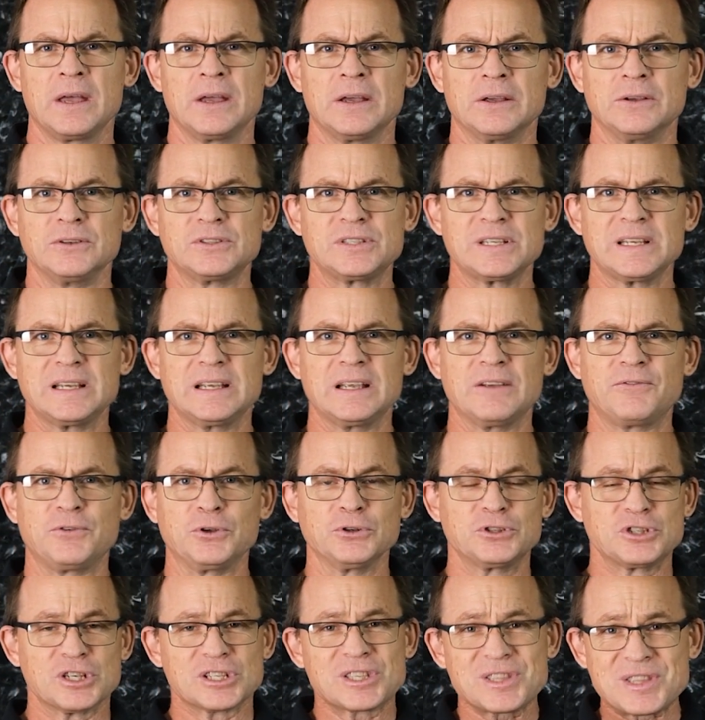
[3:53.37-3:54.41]
You see, if you're
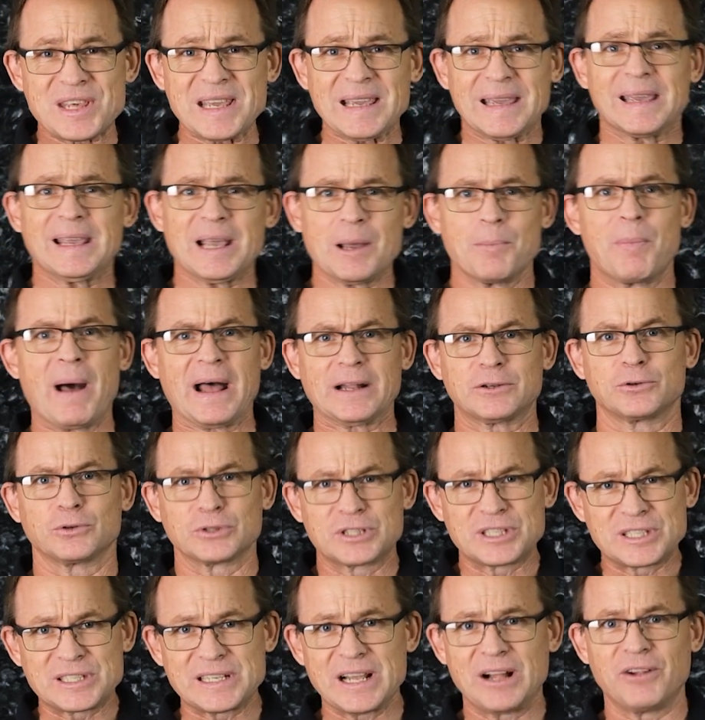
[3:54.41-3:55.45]
just thinking about
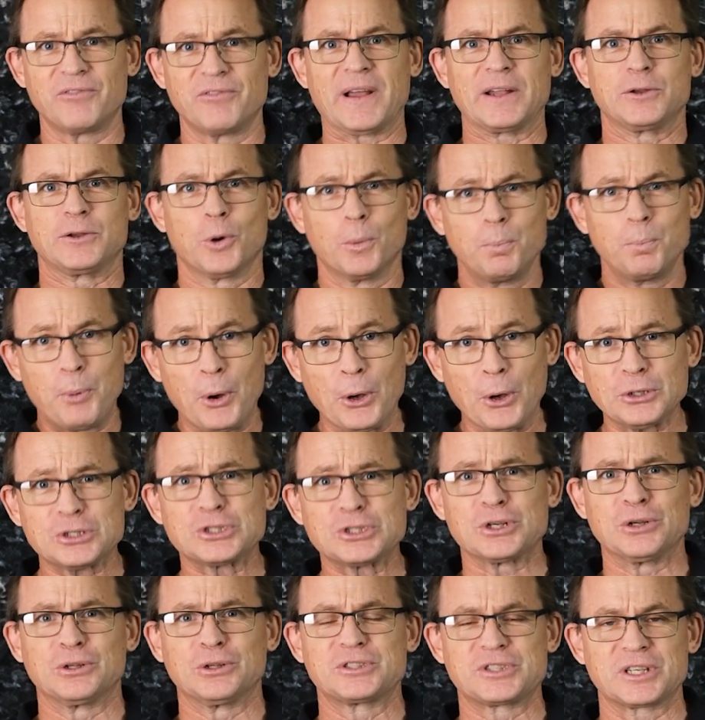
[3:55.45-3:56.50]
yourself and your
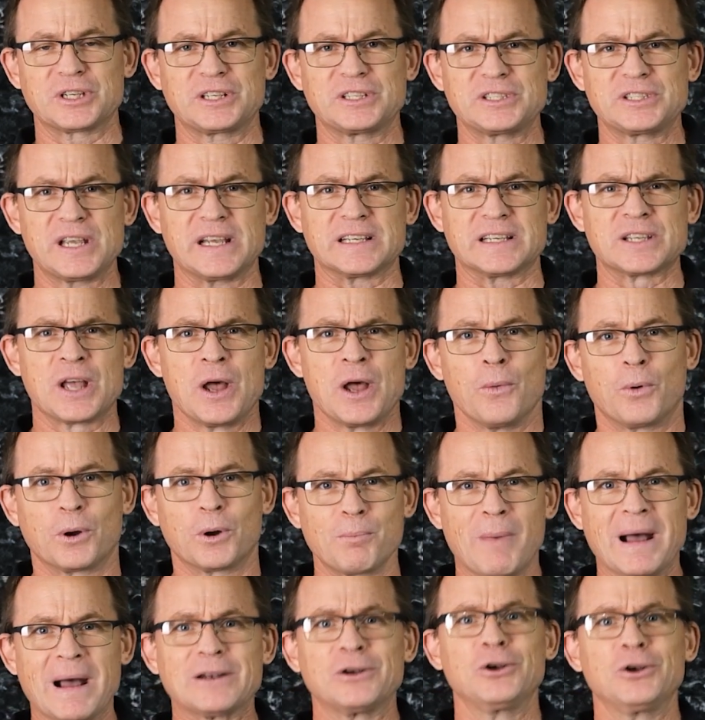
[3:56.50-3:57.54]
personal success, what
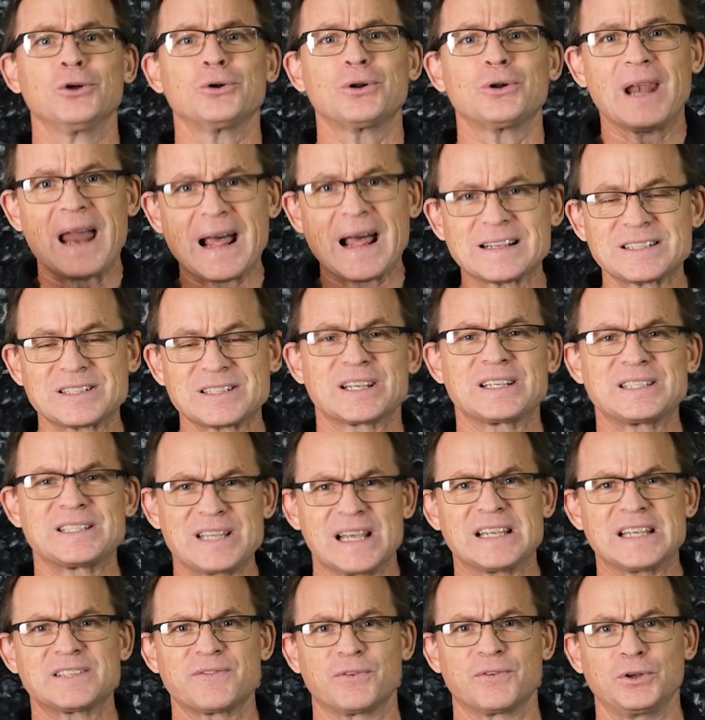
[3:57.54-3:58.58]
might look like
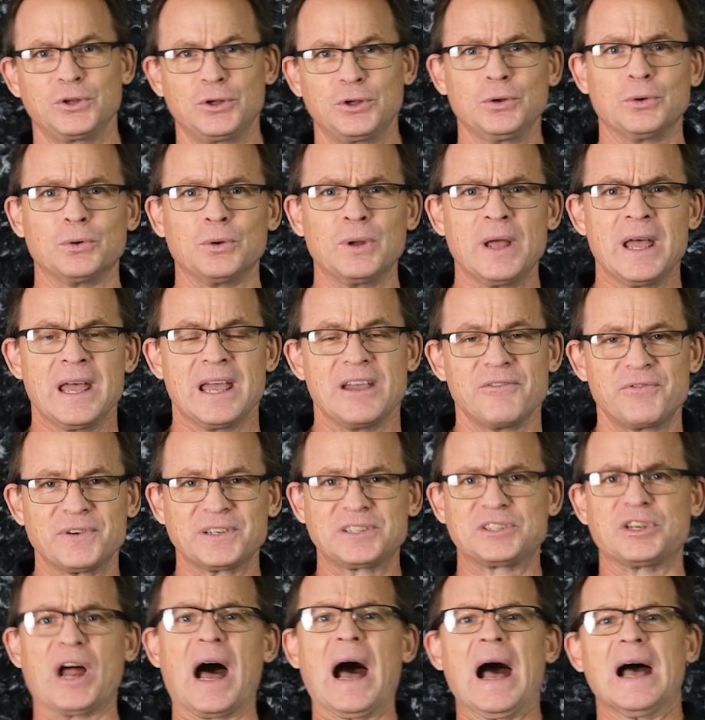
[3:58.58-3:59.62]
success for you, if it
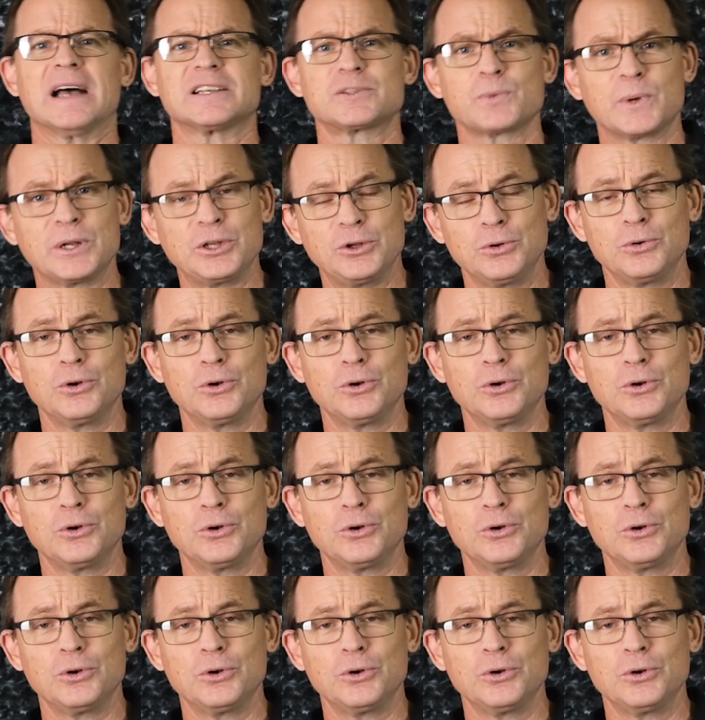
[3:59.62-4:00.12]
dies when you're